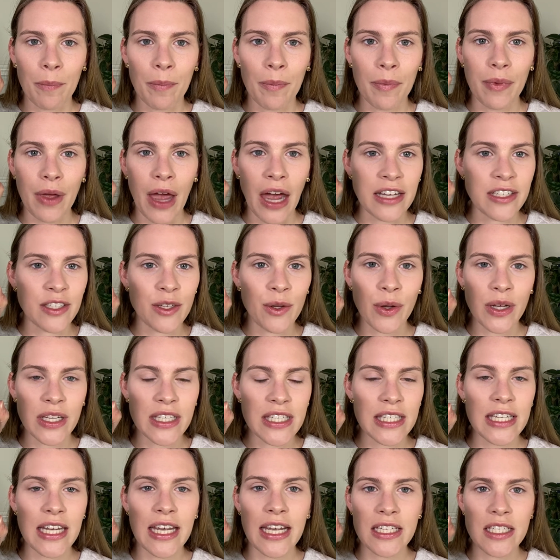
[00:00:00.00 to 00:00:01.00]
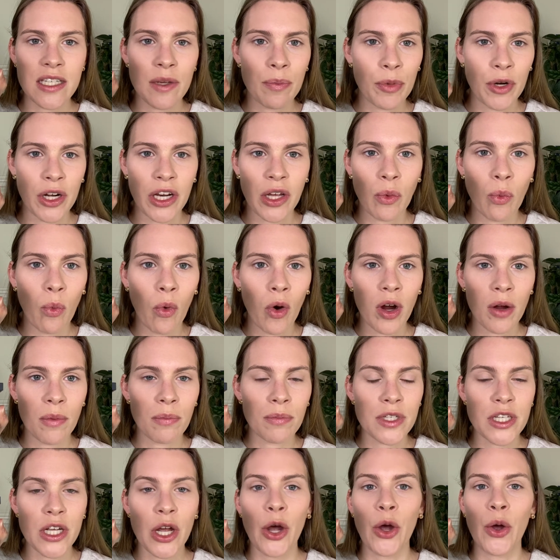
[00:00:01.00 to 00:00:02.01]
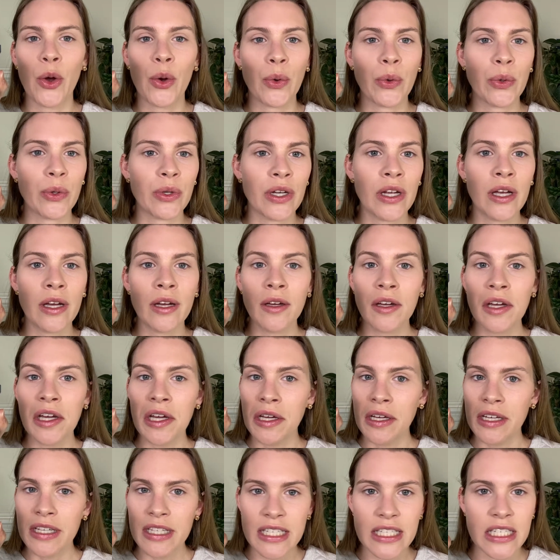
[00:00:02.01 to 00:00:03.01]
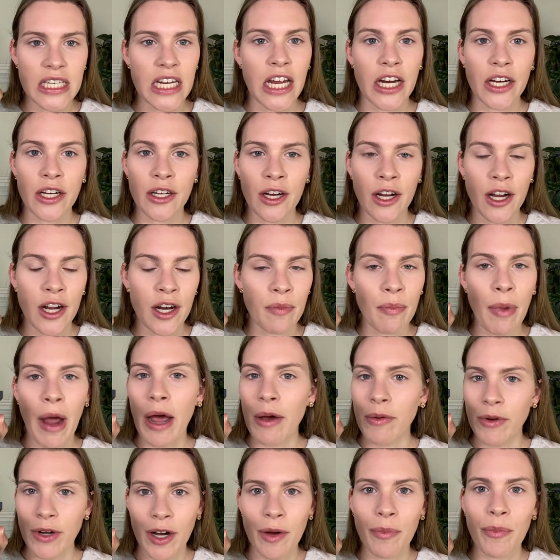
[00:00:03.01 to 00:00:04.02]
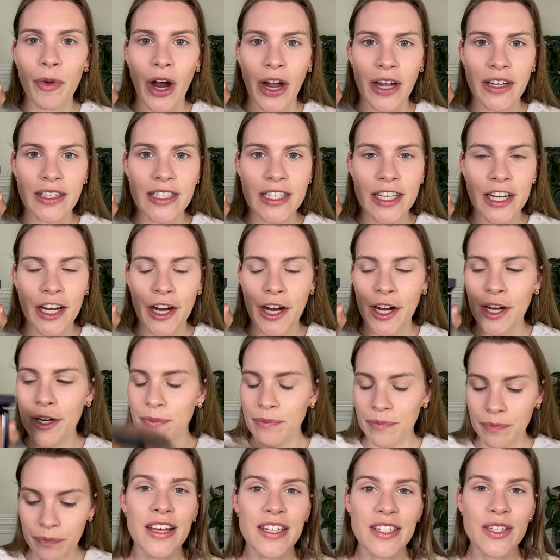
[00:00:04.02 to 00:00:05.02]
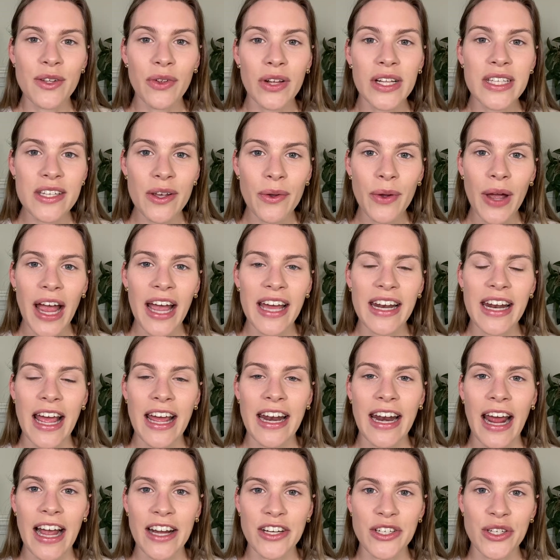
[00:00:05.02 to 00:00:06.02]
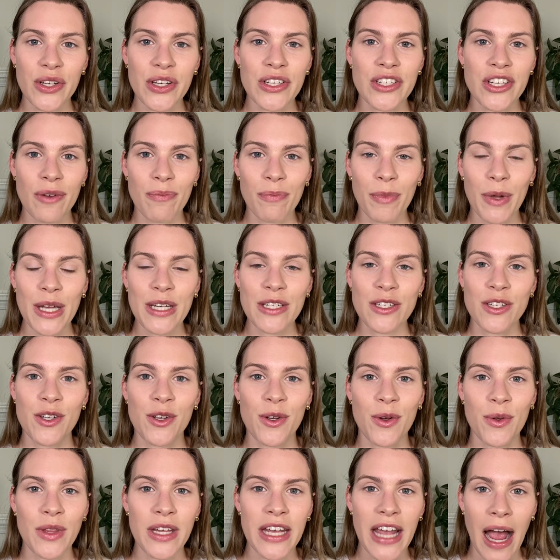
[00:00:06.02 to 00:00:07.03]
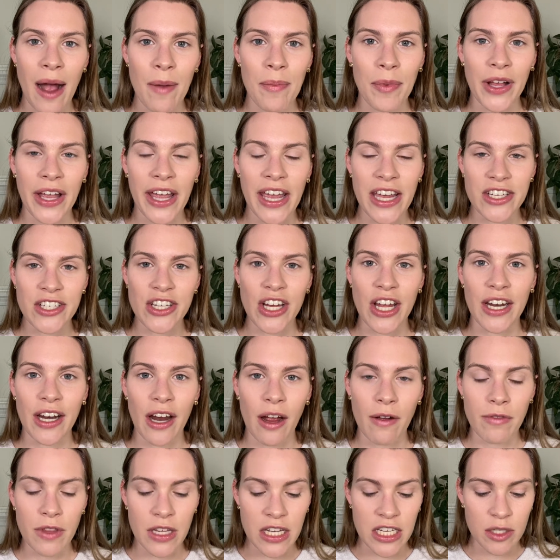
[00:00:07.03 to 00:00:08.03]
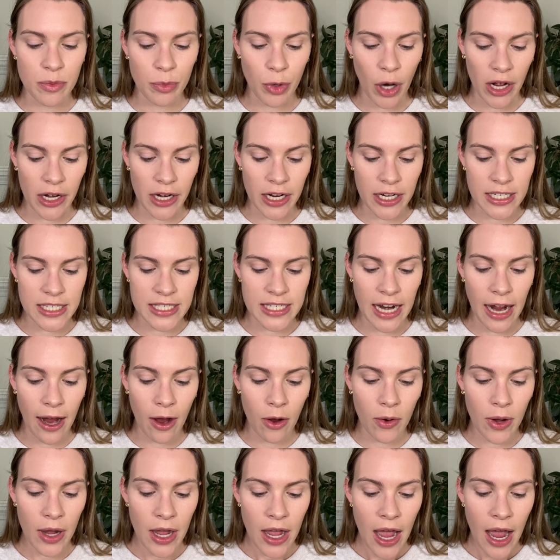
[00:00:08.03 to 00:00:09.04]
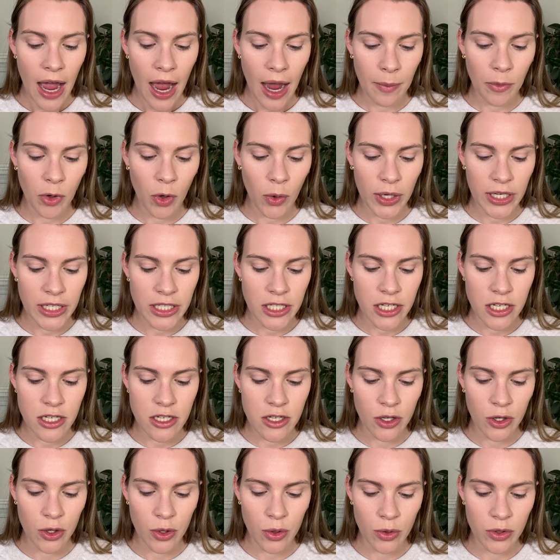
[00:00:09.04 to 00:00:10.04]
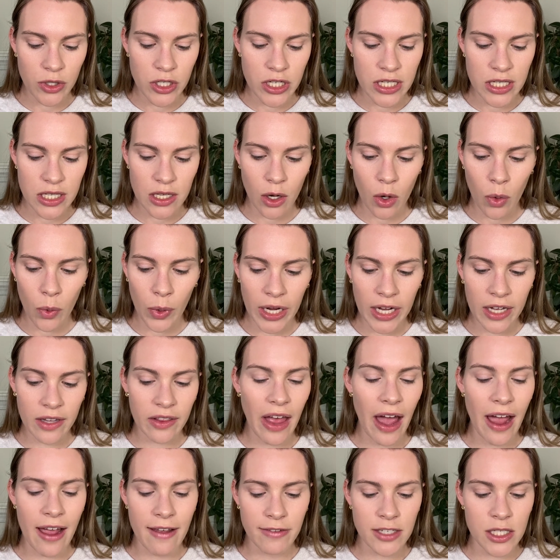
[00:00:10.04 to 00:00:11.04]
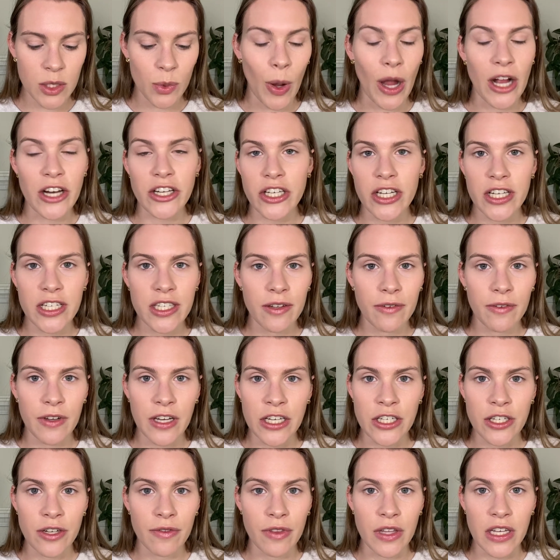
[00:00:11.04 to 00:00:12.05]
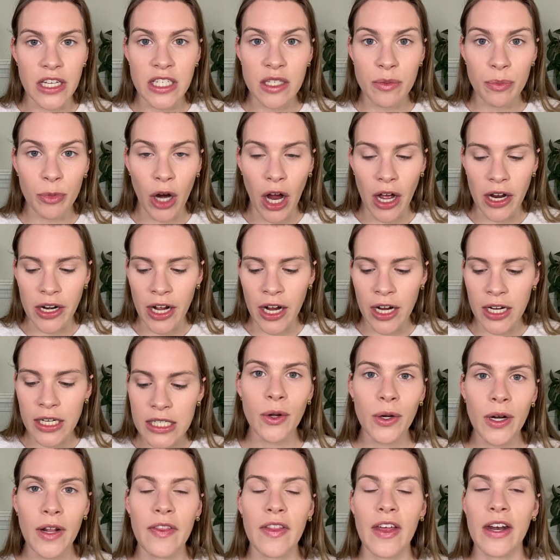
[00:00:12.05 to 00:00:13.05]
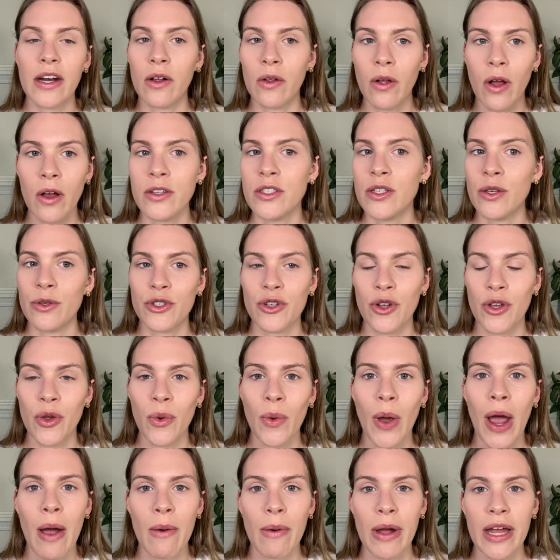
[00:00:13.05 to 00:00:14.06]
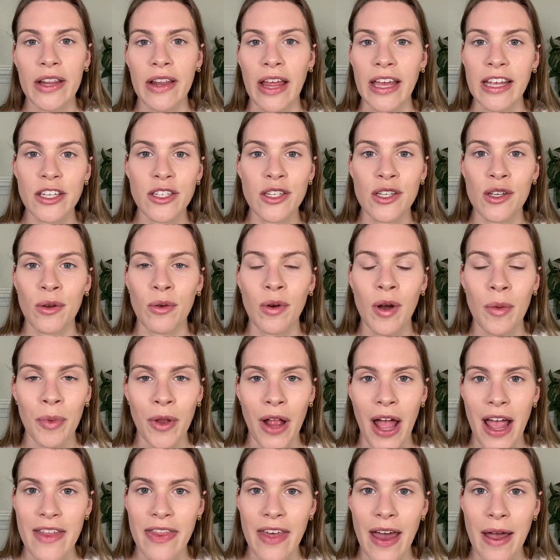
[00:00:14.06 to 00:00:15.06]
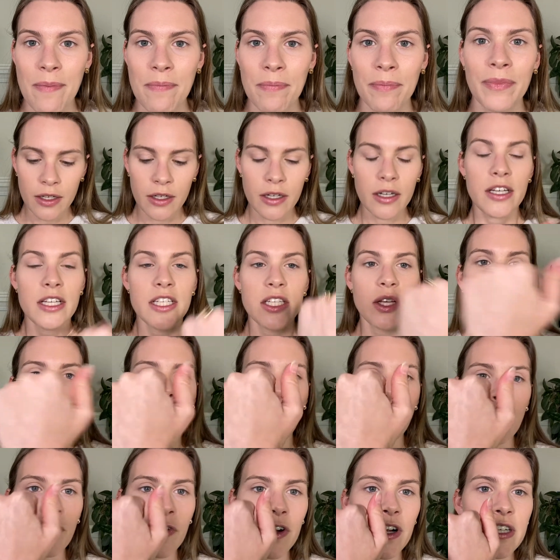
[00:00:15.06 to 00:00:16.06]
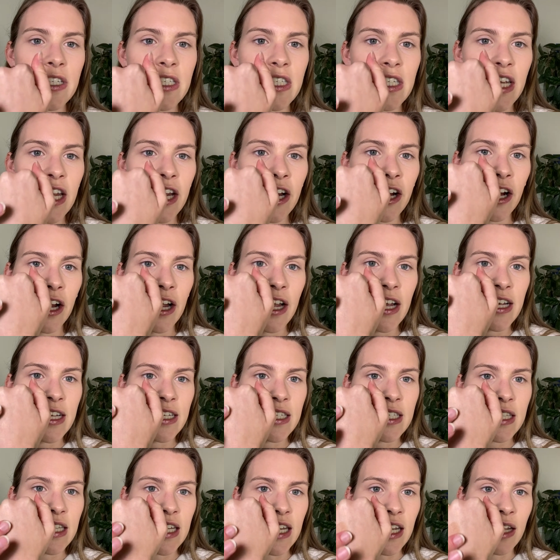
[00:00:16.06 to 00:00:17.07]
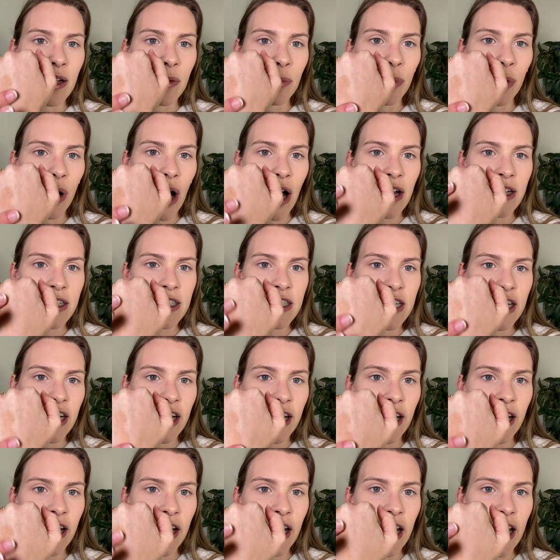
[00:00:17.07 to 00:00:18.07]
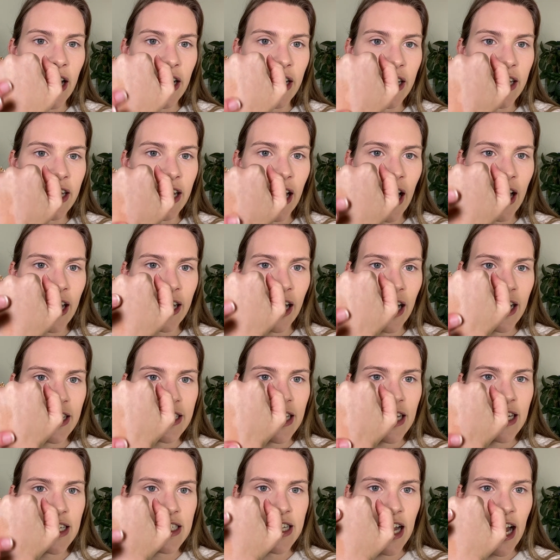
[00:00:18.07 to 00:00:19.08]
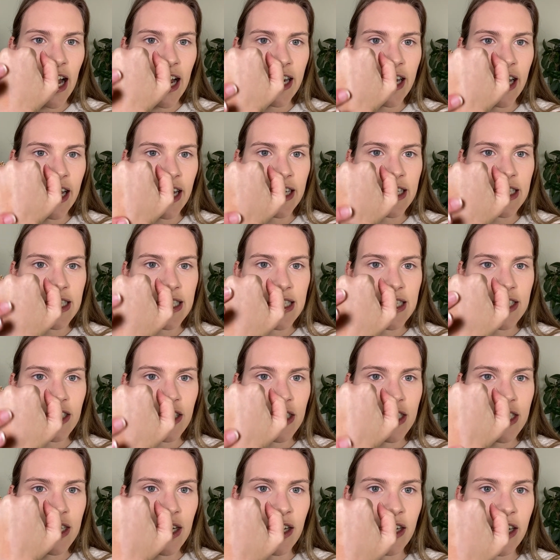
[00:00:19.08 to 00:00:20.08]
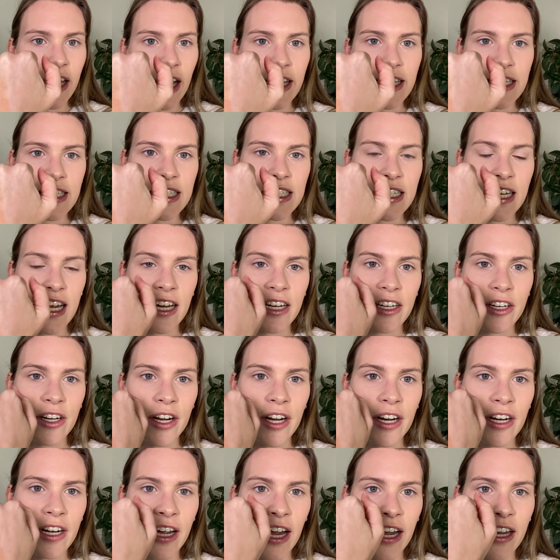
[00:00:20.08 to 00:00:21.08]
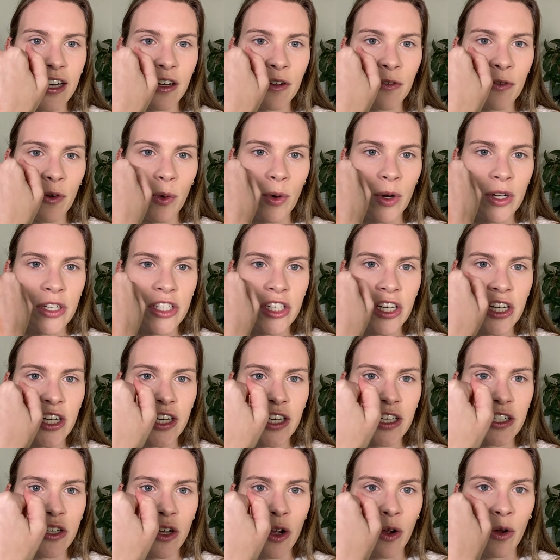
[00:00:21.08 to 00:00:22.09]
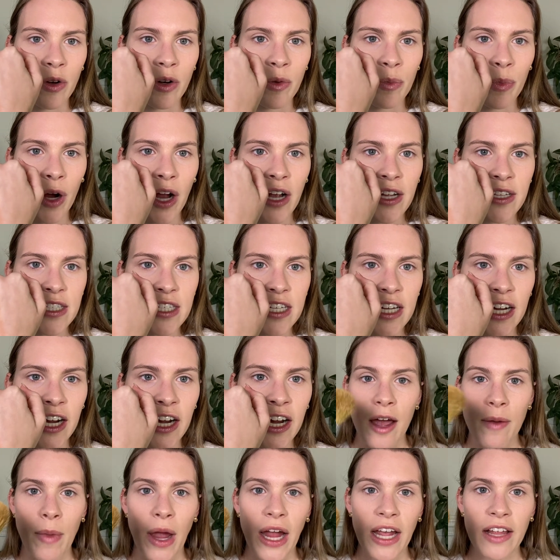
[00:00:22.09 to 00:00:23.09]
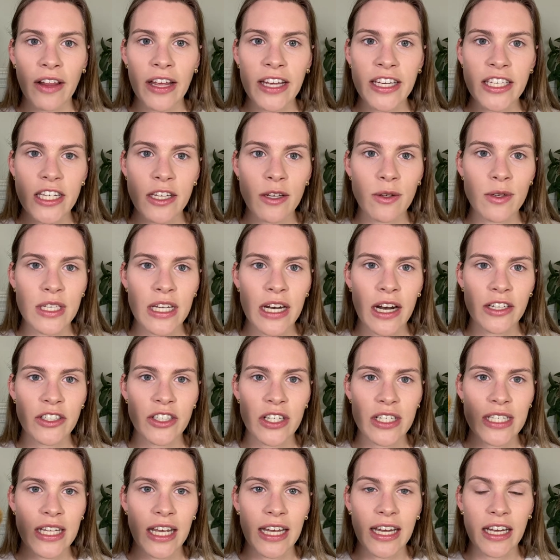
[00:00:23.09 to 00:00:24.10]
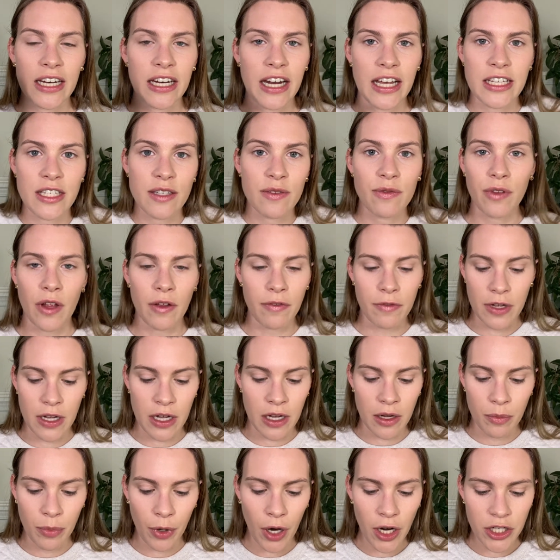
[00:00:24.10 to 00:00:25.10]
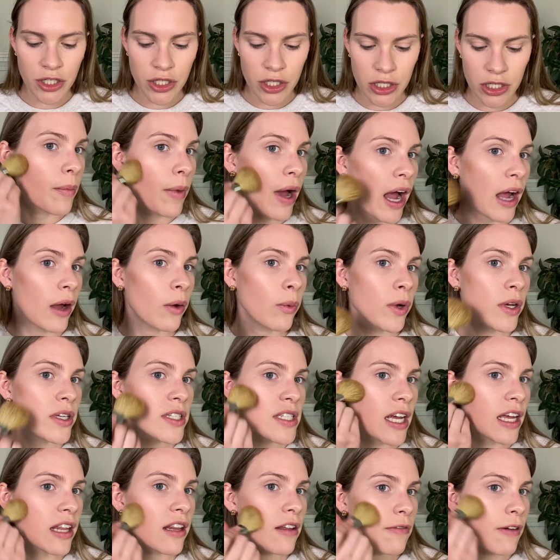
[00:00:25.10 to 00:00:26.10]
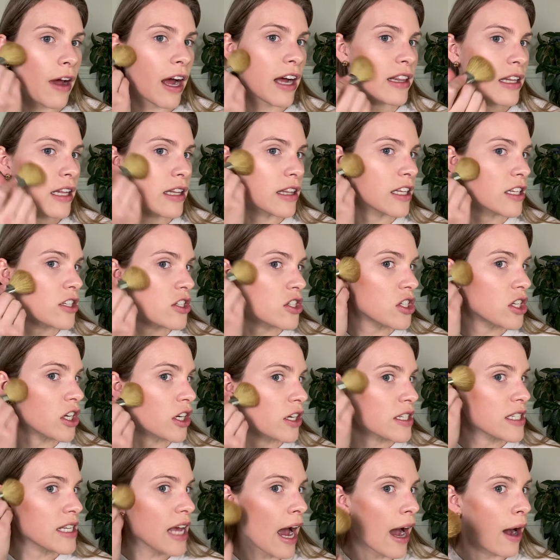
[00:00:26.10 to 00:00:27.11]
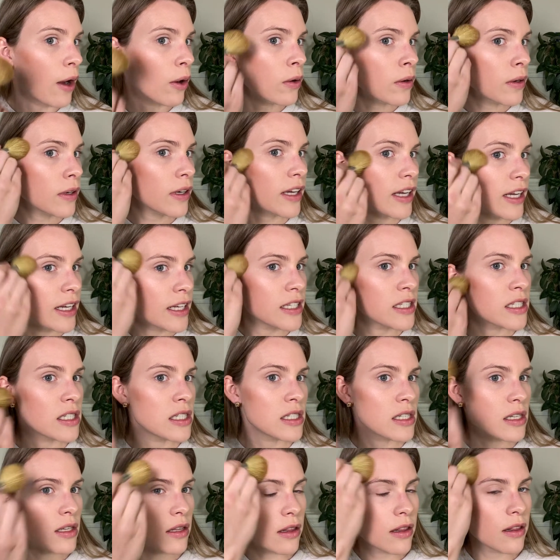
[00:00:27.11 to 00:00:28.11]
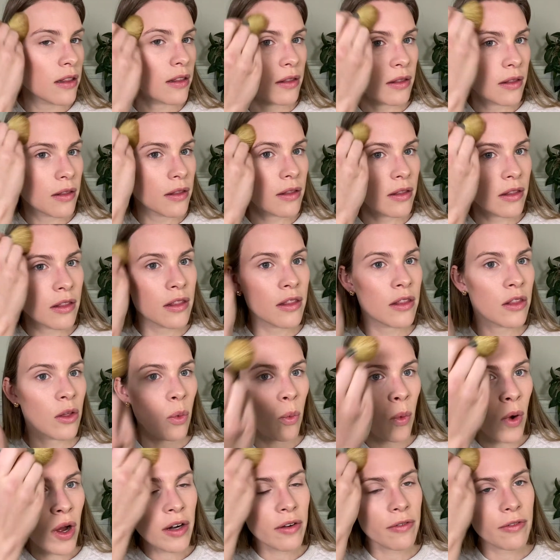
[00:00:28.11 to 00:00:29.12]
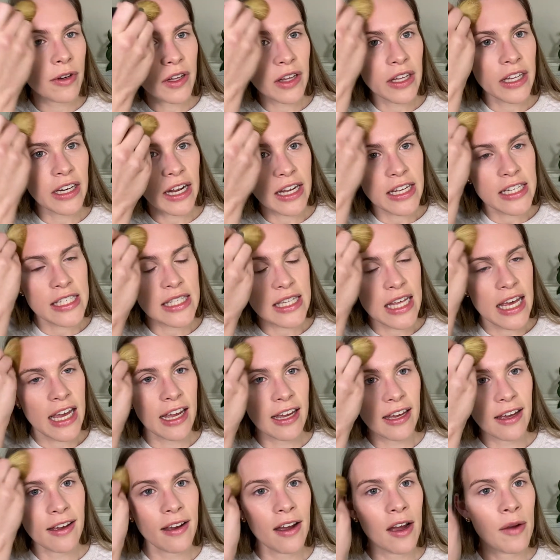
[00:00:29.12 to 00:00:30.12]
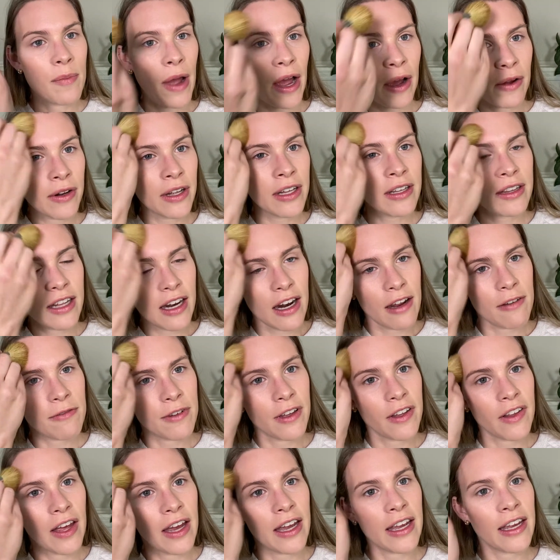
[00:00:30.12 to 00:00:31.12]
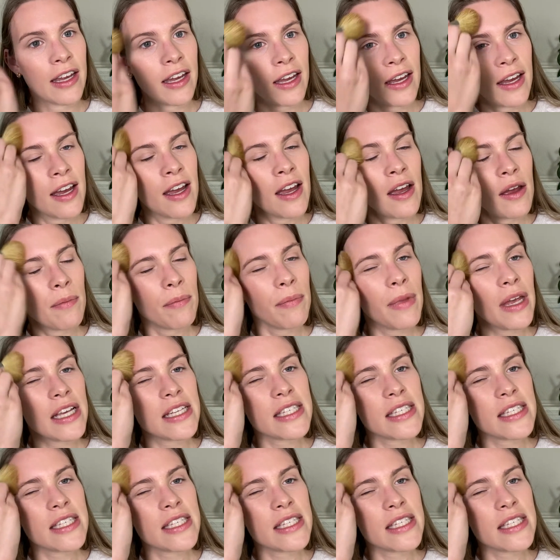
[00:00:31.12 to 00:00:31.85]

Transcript: as you can see, it's a pretty warm toned standard powder bronzer. So let's go ahead and actually jump into the application of these products now. I'm going to do just quick live swatches of each of these products, and then I'll also show you how I like to apply them. So up first here is the bronzer, and again, as I said, it's just a nice standard kind of orangey toned bronzer. I like to use it on just like a nice fluffy brush. I will say the fact that this shears out is the one really nice thing about it that I feel like makes